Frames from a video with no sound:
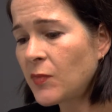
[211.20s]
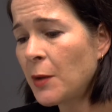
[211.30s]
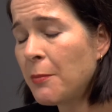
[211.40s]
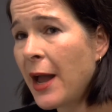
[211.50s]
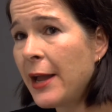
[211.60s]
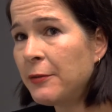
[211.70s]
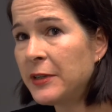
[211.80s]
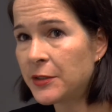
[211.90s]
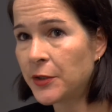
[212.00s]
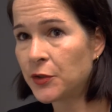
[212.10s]
My
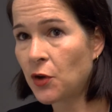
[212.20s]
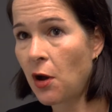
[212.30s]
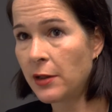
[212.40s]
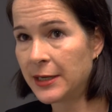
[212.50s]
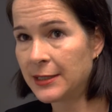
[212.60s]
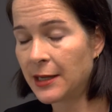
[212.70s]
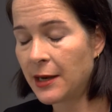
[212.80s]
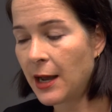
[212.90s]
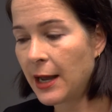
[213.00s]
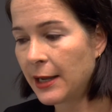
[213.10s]
research colleagues and
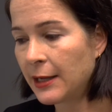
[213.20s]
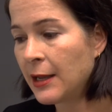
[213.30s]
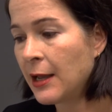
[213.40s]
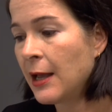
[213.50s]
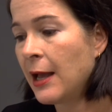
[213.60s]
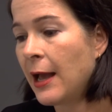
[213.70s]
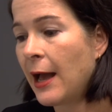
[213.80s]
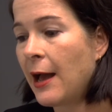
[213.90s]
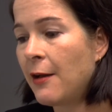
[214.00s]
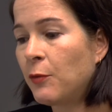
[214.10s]
I
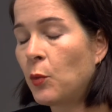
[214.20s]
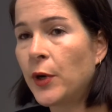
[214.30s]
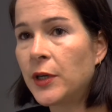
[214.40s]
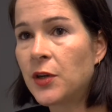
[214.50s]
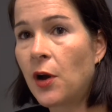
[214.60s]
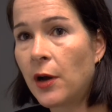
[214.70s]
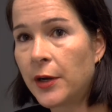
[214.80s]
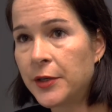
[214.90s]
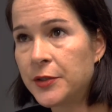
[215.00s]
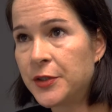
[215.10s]
have worked
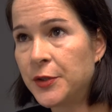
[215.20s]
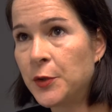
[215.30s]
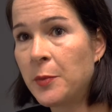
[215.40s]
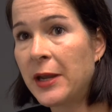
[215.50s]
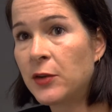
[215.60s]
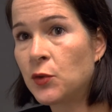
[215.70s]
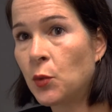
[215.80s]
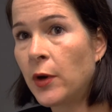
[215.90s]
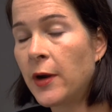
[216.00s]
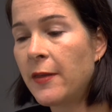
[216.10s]
hard to make
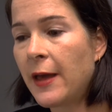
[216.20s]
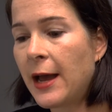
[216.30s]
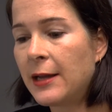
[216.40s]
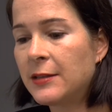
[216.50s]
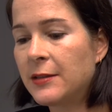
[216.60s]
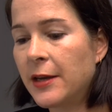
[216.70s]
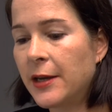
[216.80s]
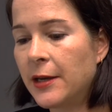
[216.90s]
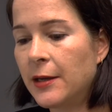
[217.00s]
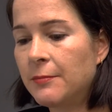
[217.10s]
sure that
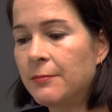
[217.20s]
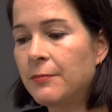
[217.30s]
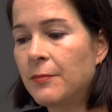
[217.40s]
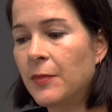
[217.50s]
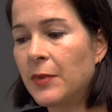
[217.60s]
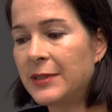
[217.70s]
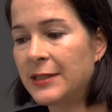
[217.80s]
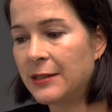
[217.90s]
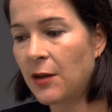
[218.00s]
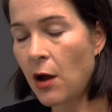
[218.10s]
the
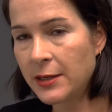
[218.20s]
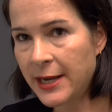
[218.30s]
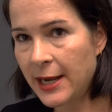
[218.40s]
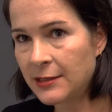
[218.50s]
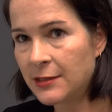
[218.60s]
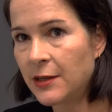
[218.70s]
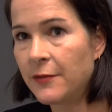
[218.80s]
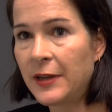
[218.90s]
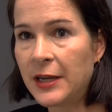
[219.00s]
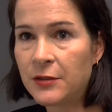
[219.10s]
context
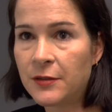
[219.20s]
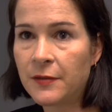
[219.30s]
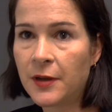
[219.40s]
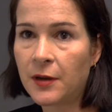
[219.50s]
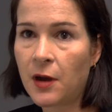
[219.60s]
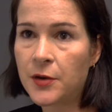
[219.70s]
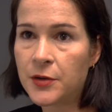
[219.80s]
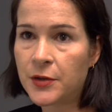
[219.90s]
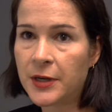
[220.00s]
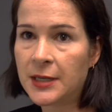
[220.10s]
of each of the
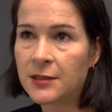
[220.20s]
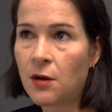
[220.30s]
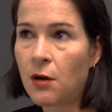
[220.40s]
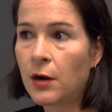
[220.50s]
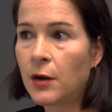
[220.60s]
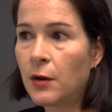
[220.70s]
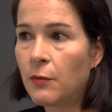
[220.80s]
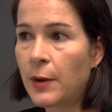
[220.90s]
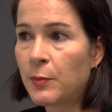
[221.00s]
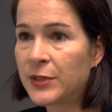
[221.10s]
countries are
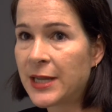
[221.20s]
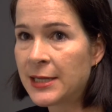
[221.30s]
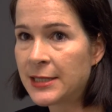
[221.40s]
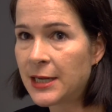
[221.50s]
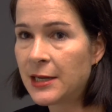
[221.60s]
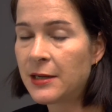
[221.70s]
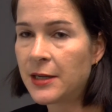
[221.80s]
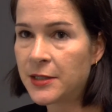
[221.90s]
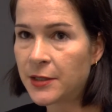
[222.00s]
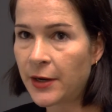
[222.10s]
represented and
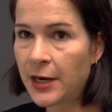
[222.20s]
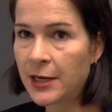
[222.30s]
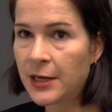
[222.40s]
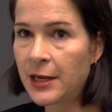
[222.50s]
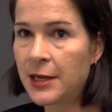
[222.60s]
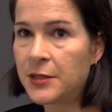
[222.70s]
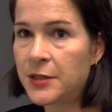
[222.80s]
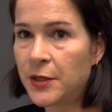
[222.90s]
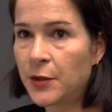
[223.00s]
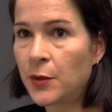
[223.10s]
integrated
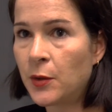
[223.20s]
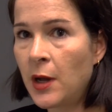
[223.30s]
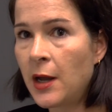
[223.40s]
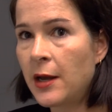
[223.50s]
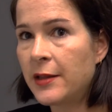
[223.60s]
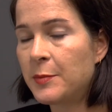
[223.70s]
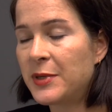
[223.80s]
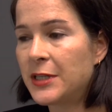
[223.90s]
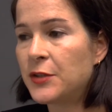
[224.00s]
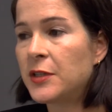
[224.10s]
into the
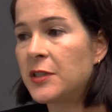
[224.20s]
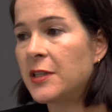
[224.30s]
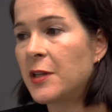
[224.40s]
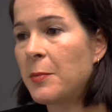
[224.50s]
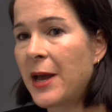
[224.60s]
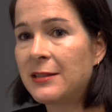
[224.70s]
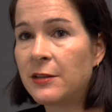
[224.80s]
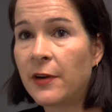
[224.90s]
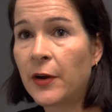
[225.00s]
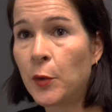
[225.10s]
positions to the best
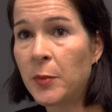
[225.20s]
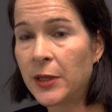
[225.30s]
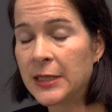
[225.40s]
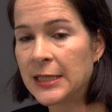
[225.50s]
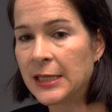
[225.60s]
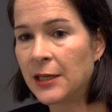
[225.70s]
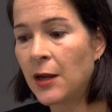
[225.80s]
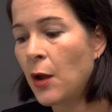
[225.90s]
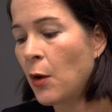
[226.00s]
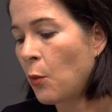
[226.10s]
of our ability.
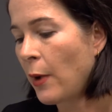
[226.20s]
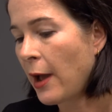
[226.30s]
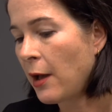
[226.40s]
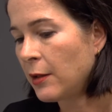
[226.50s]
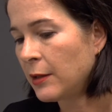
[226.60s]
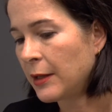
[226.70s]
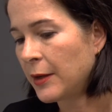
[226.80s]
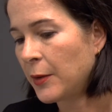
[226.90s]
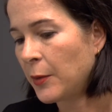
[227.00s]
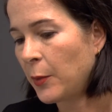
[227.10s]
While
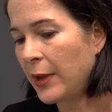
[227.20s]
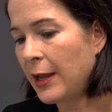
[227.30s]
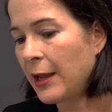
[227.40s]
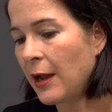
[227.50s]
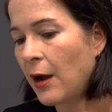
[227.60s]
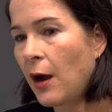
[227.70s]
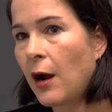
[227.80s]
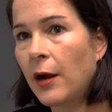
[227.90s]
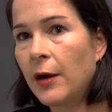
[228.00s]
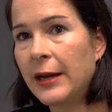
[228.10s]
we
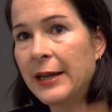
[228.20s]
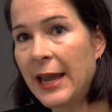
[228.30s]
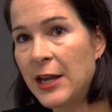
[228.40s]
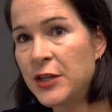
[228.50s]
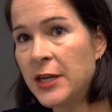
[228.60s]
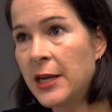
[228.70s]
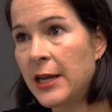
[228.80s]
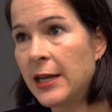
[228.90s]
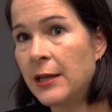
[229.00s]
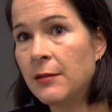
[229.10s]
are engaging
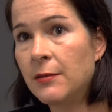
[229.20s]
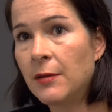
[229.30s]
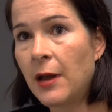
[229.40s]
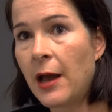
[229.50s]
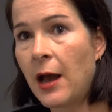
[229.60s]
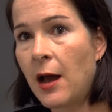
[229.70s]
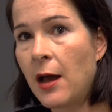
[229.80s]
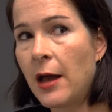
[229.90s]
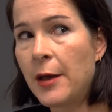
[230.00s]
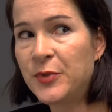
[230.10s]
in
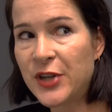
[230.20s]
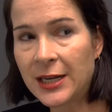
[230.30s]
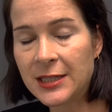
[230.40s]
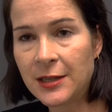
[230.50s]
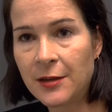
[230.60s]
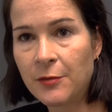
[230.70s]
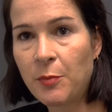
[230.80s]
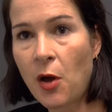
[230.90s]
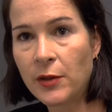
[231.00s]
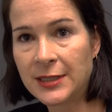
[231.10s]
objective
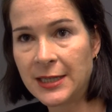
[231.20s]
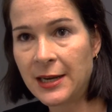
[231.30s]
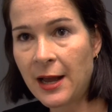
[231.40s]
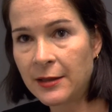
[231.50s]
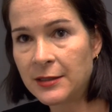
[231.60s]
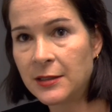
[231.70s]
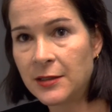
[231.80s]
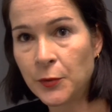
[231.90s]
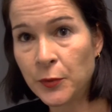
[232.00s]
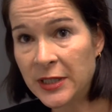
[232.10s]
policy analysis
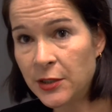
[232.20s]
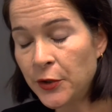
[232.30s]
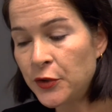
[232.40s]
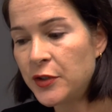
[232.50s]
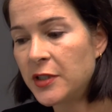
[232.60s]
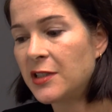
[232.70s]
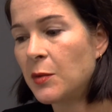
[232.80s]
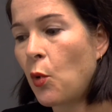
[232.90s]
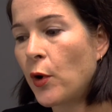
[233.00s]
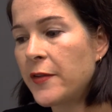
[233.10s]
and research to
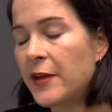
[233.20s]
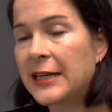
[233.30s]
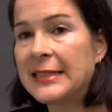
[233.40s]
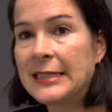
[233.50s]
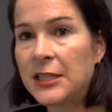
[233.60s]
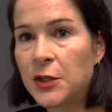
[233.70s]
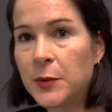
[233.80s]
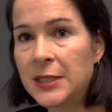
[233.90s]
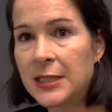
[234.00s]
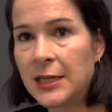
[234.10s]
support the
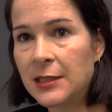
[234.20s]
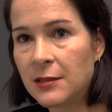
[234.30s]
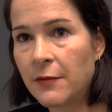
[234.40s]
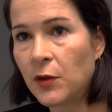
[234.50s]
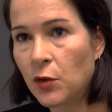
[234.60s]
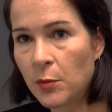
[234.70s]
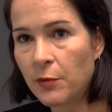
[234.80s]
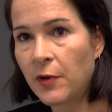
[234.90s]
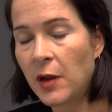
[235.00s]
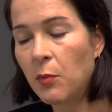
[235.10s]
constituencies of the Global
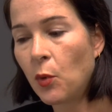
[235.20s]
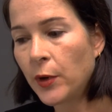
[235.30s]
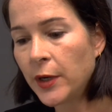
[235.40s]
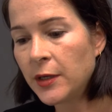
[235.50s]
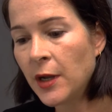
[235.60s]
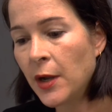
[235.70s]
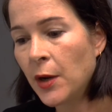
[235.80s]
Fund Board,